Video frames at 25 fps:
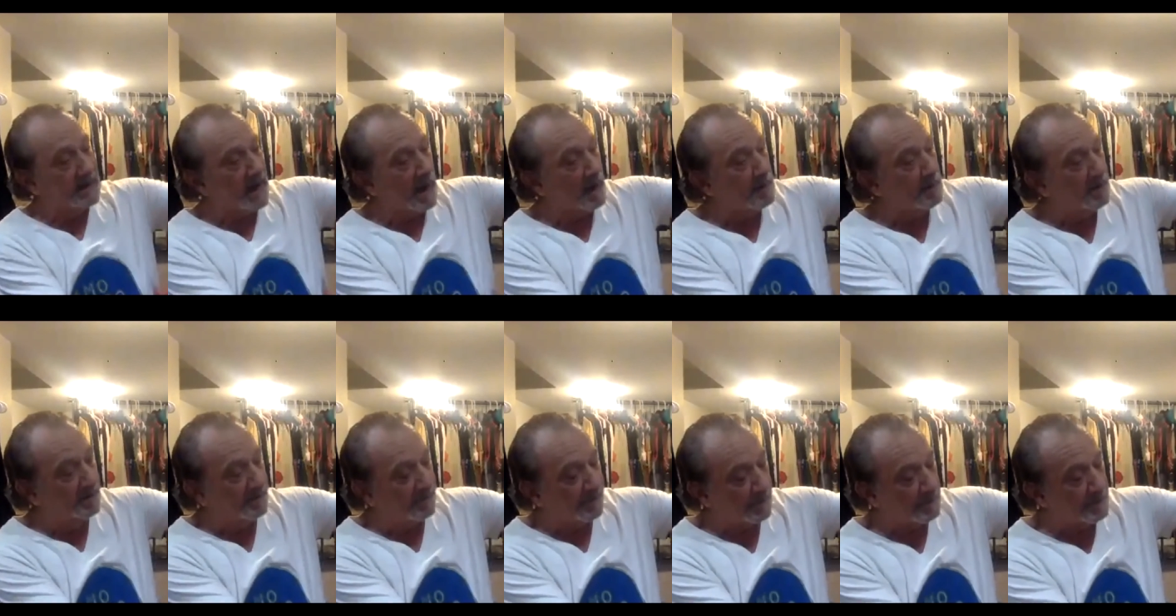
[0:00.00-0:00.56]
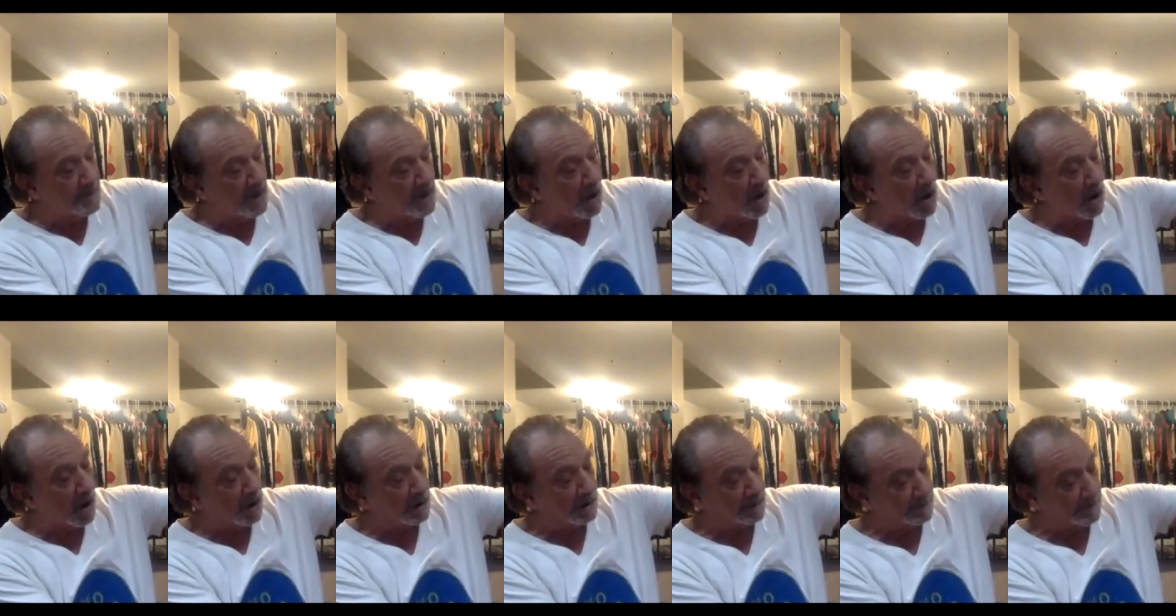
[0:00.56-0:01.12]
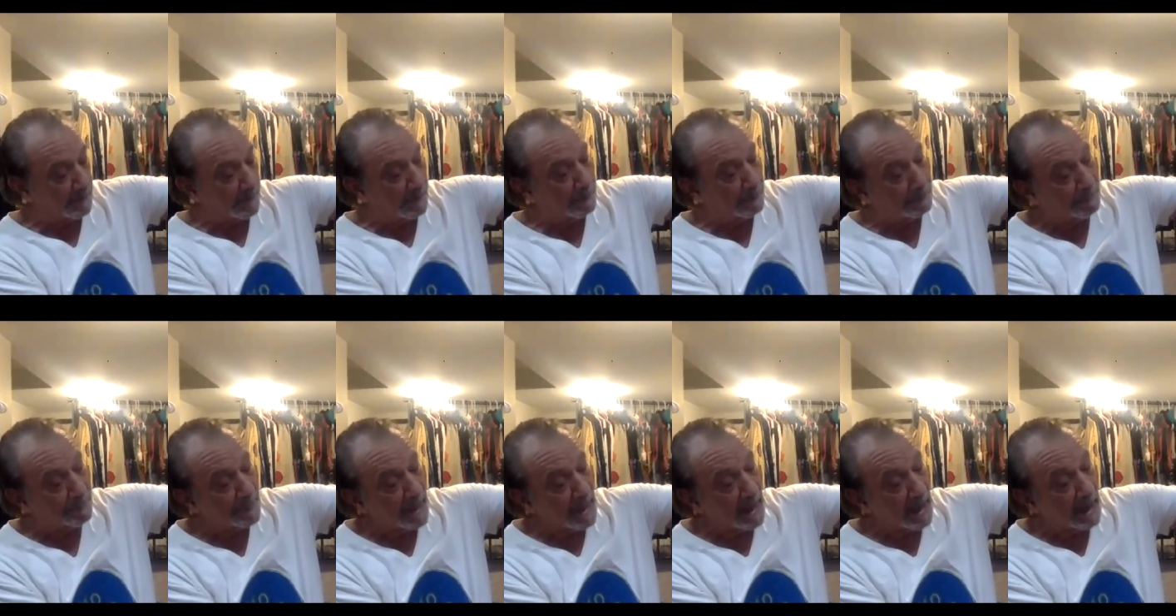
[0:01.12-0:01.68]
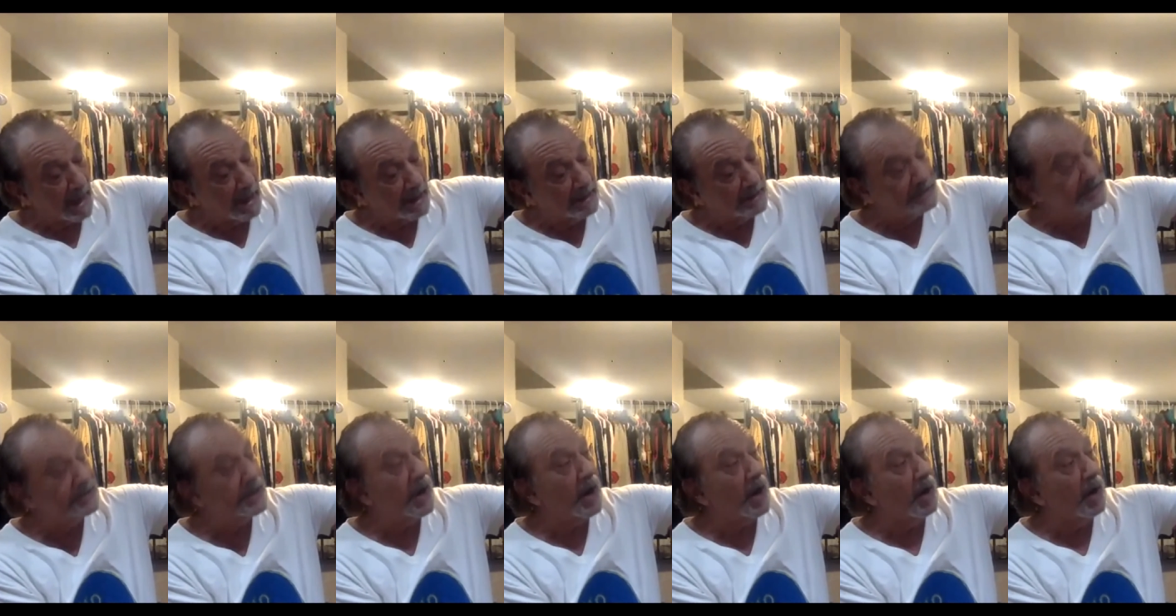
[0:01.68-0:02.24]
coming from the heart.
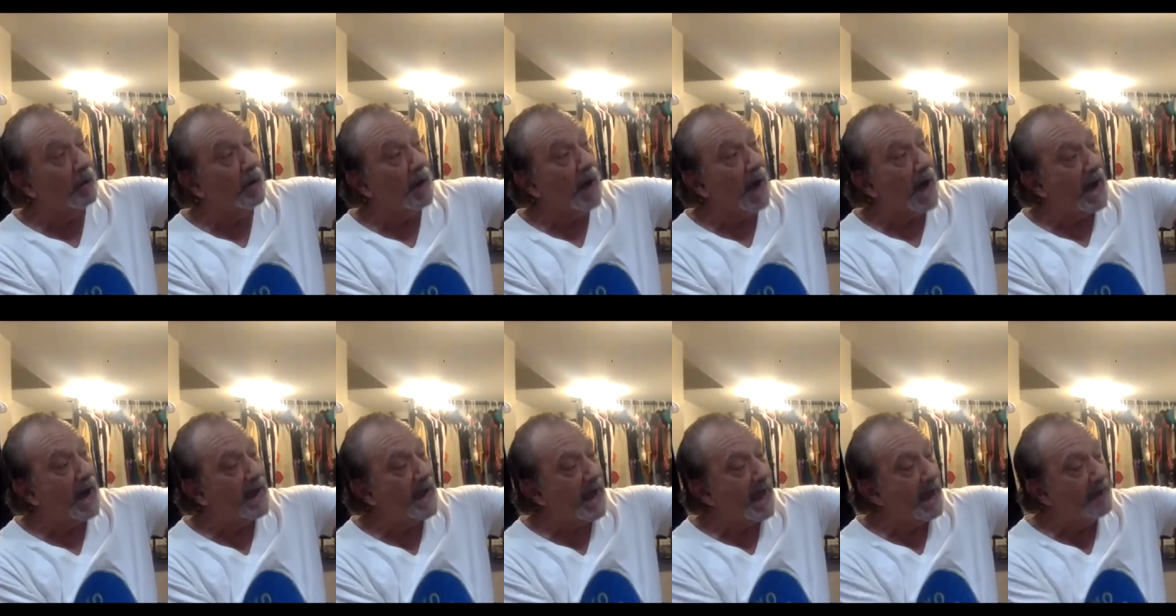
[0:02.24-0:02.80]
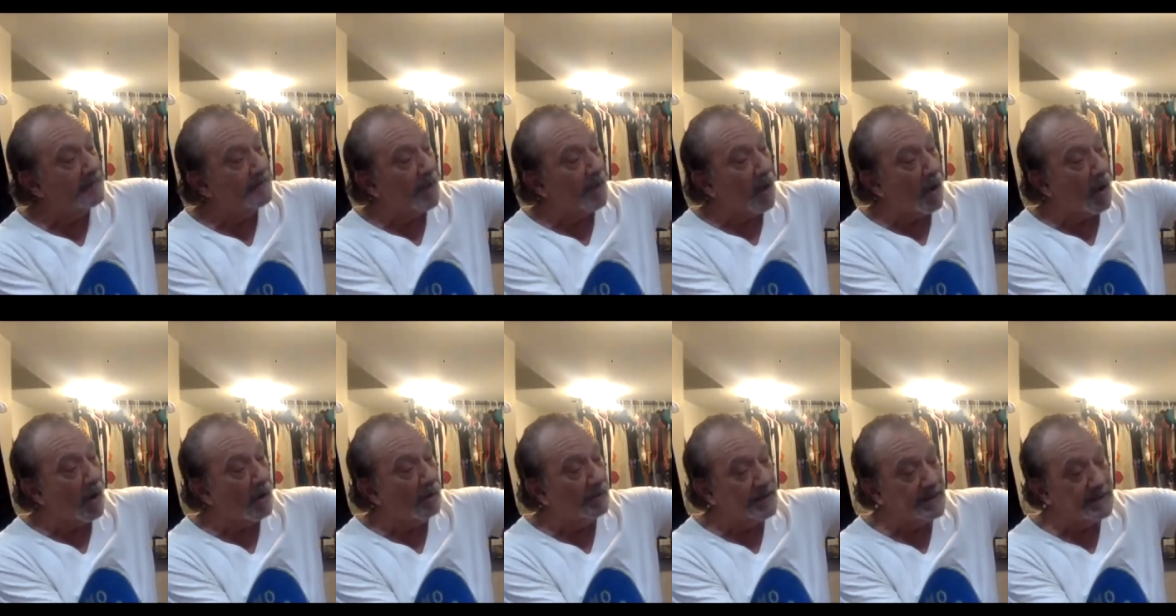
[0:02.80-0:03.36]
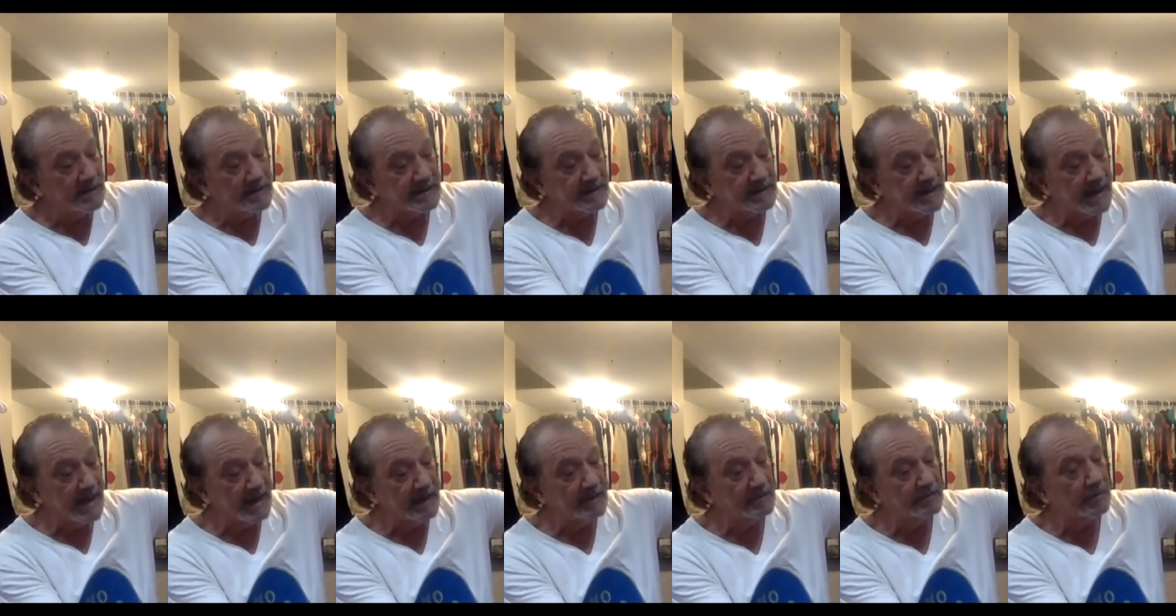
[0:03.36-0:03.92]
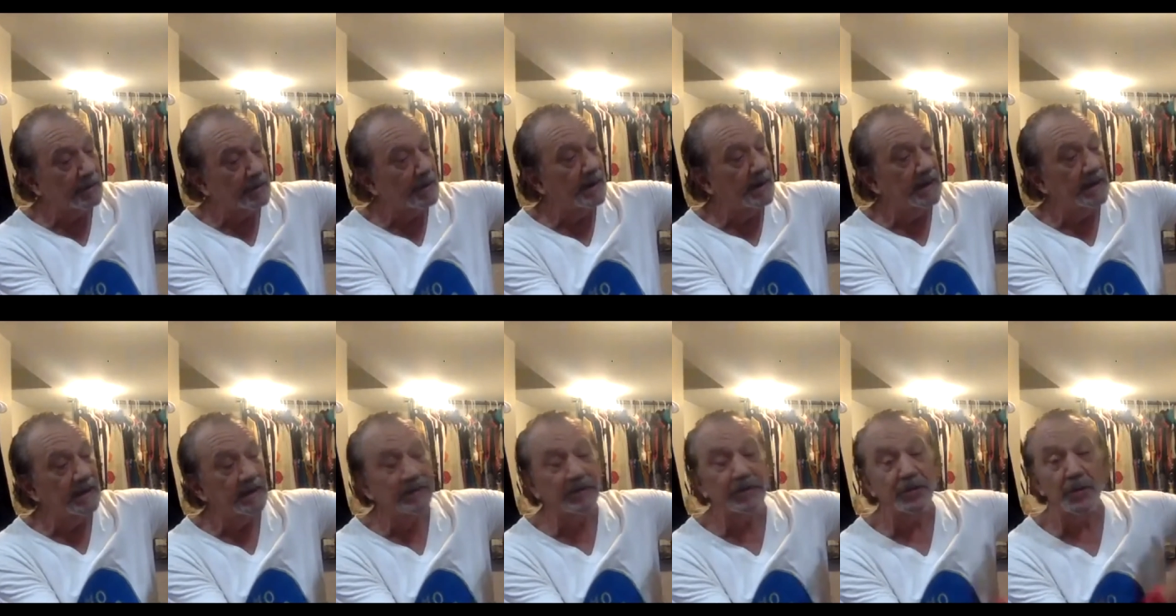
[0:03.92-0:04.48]
So I have all these things written
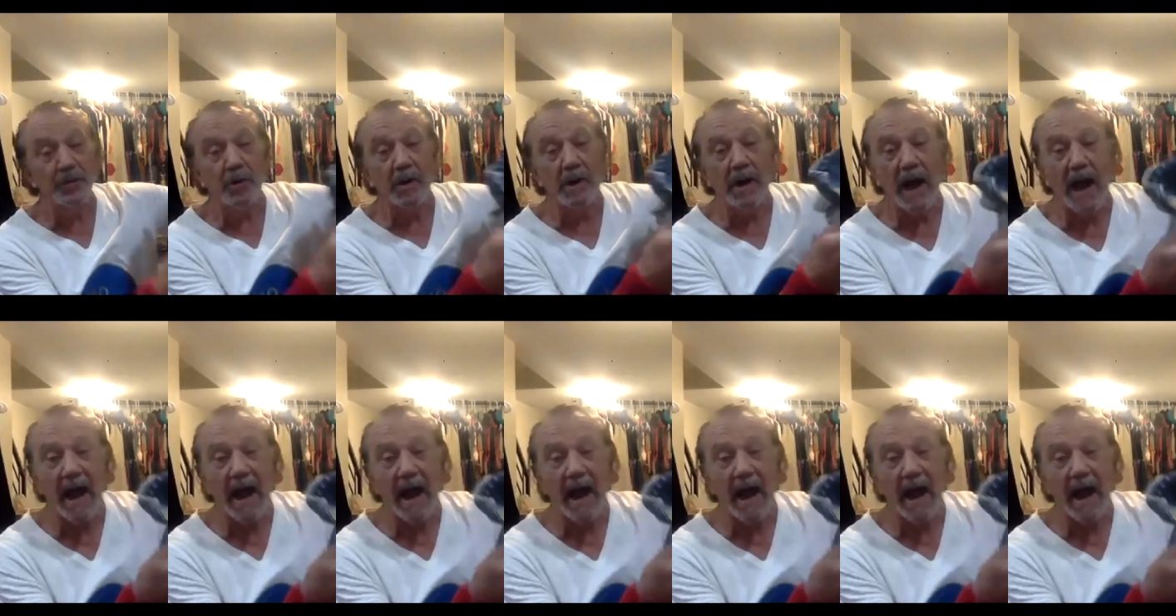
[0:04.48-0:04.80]
into it.